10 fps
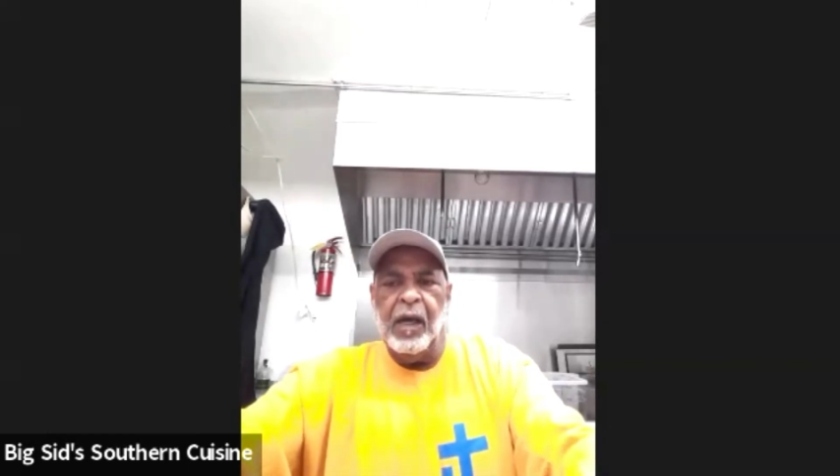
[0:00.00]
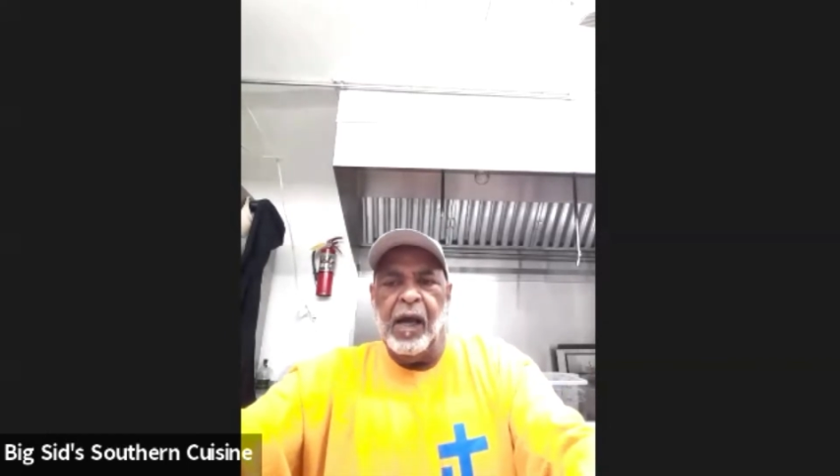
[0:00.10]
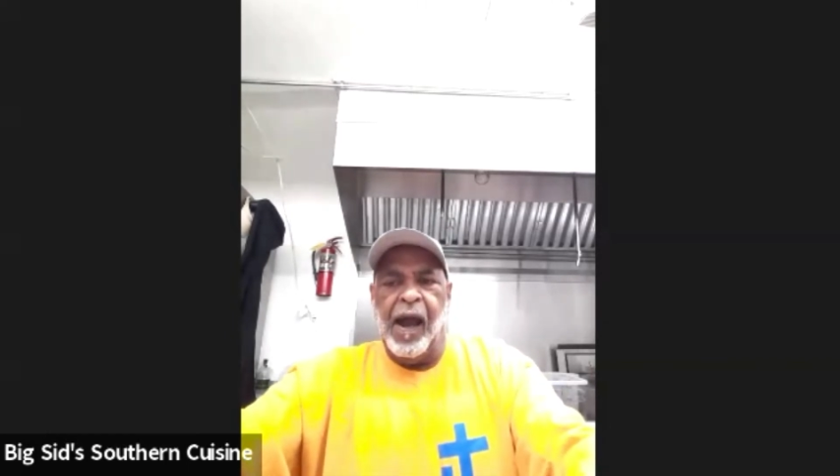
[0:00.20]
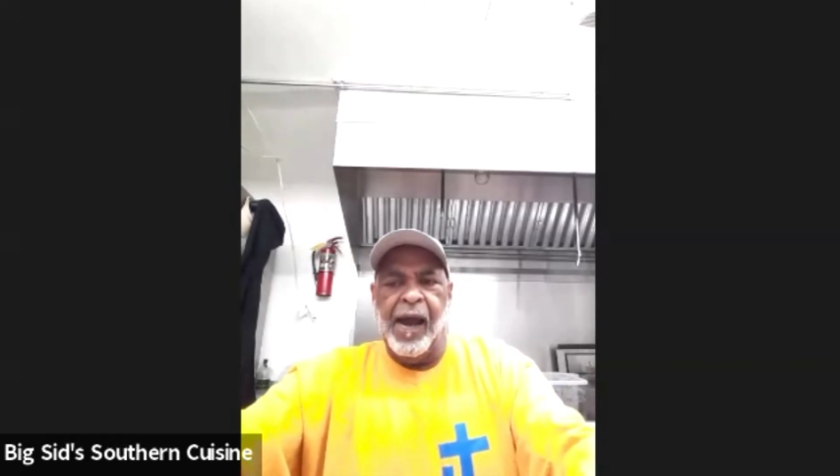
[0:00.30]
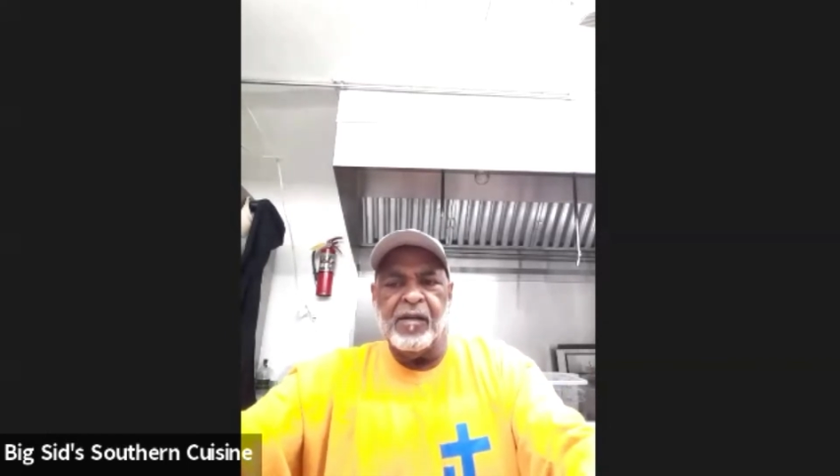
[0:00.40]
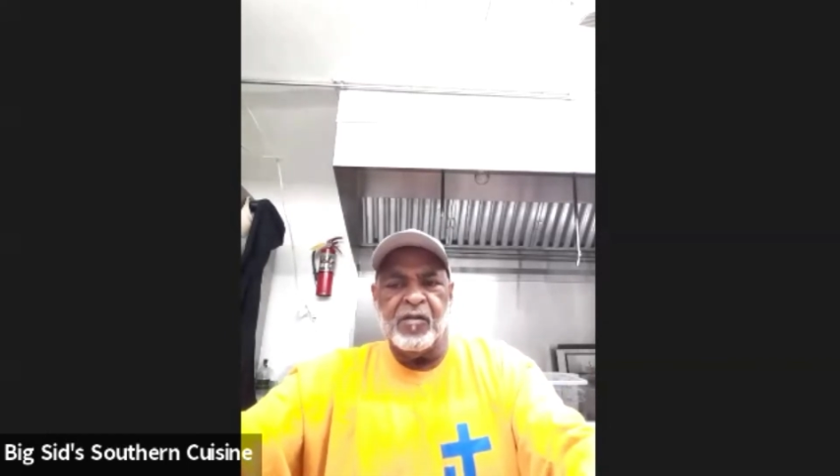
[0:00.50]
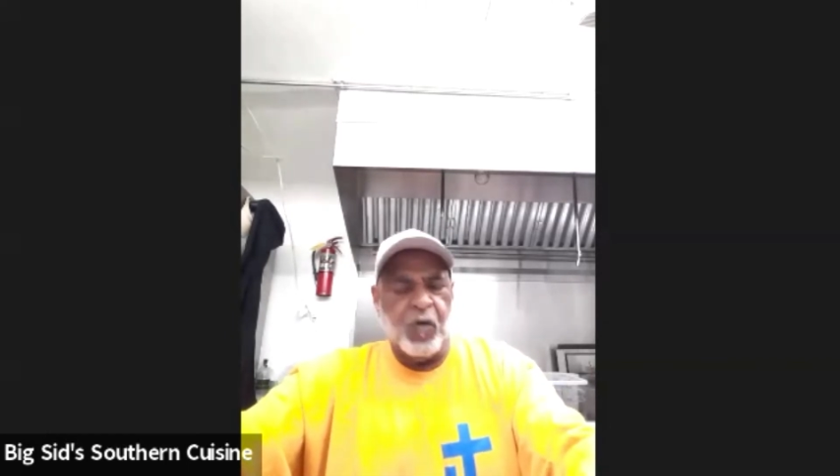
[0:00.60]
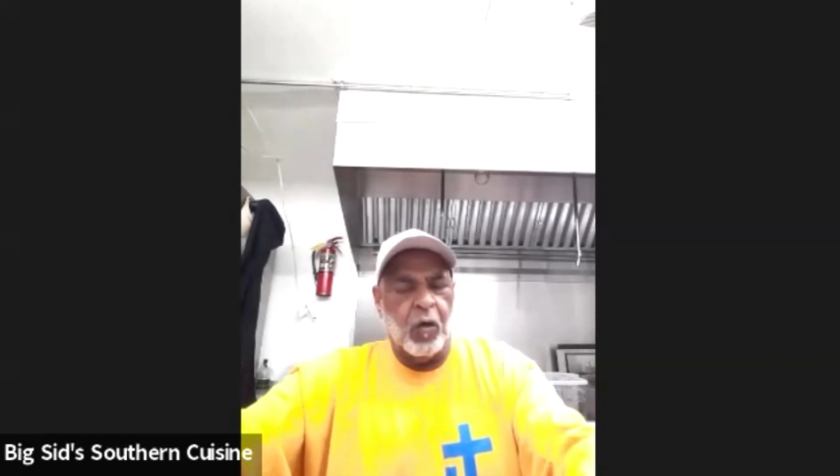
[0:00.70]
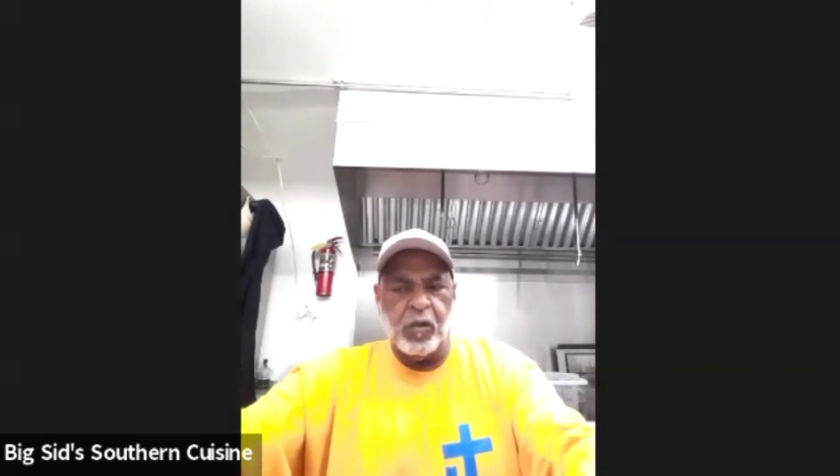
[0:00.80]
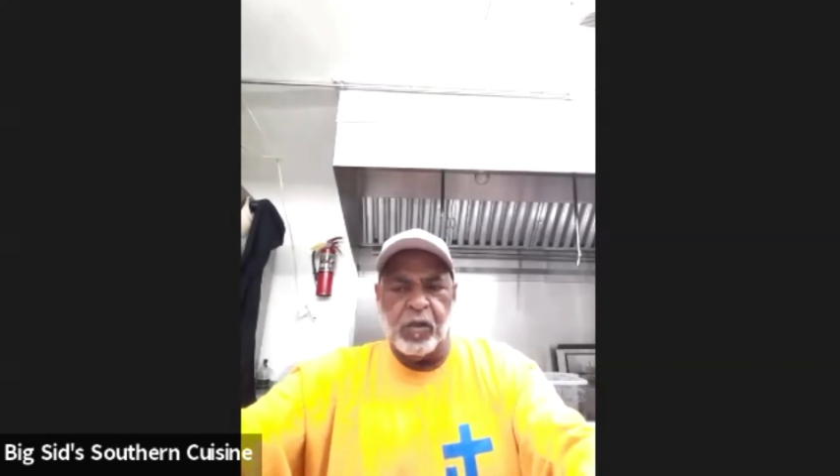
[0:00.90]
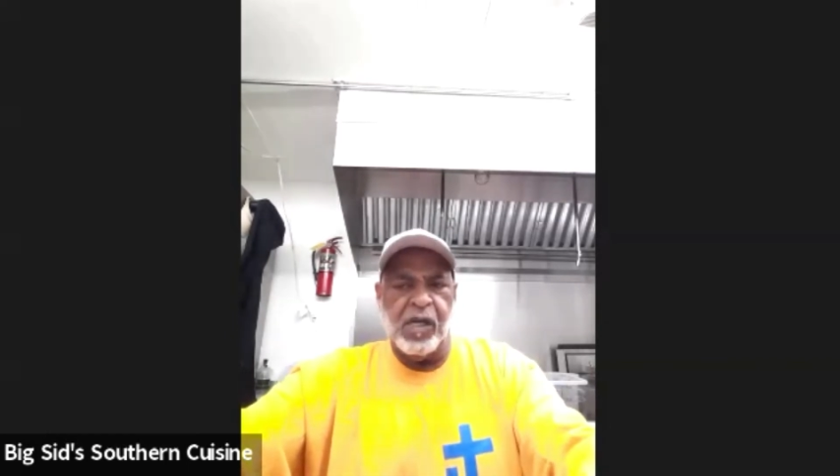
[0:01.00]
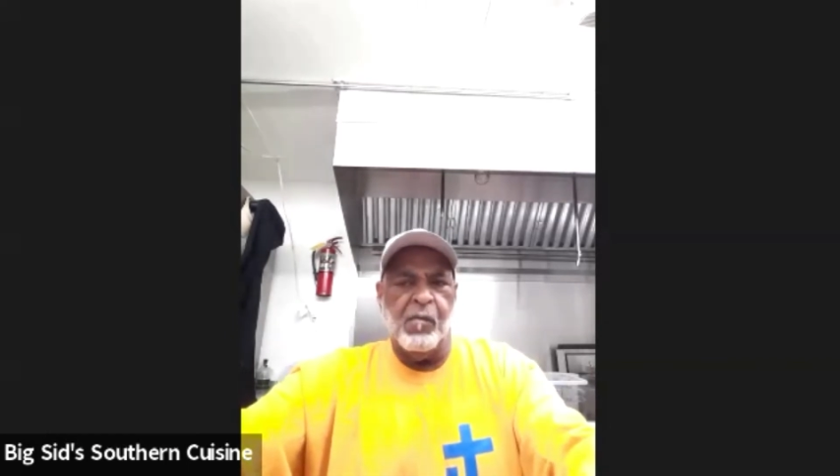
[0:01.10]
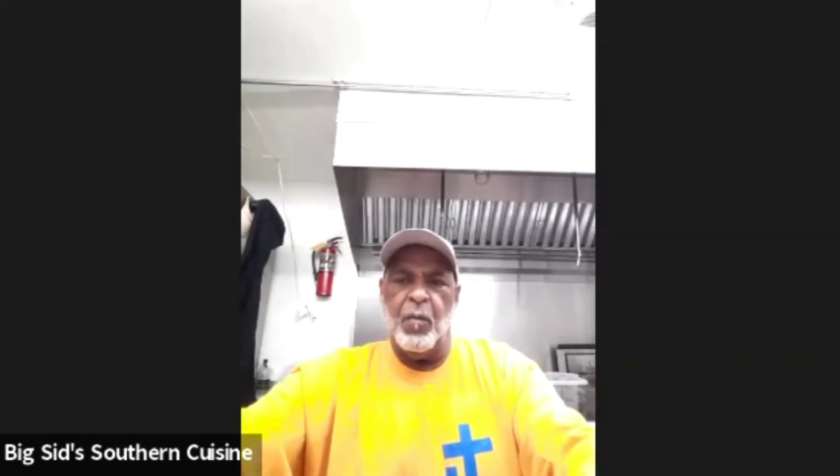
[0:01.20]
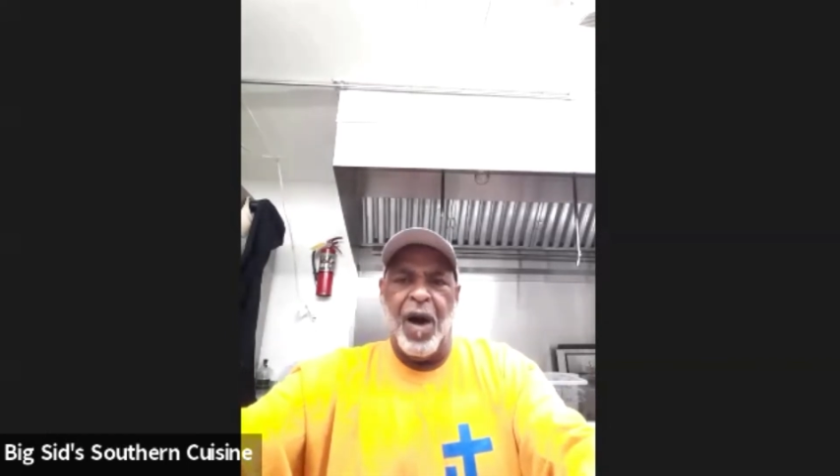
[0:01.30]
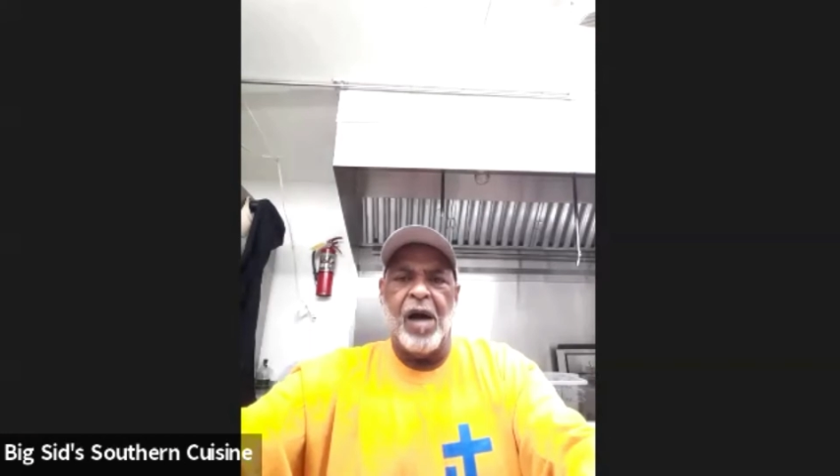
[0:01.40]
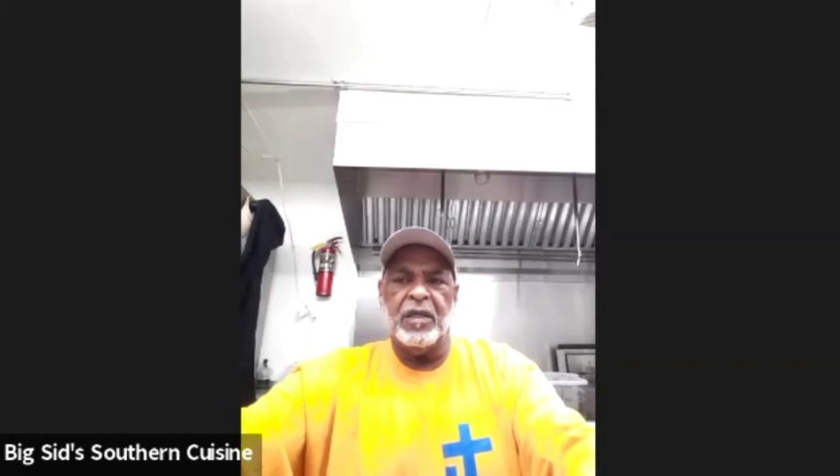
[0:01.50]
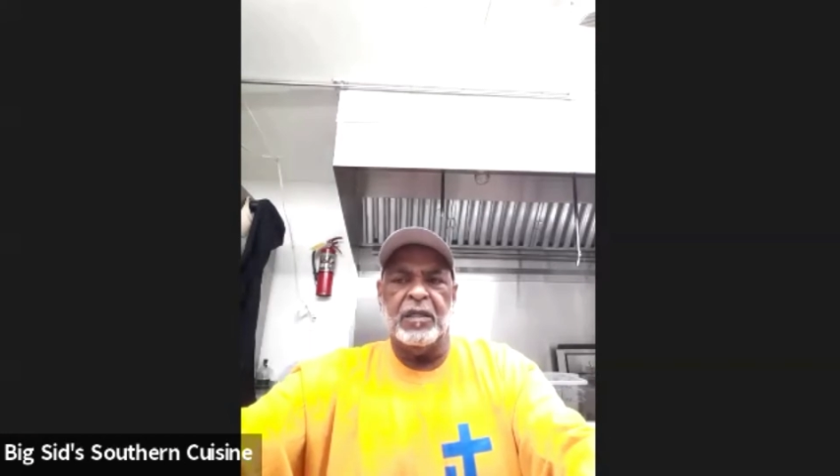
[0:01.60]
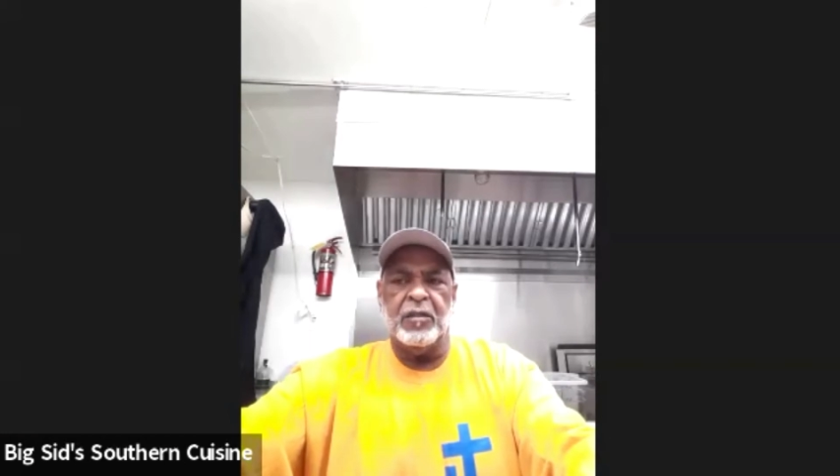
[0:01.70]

and talk to them about it.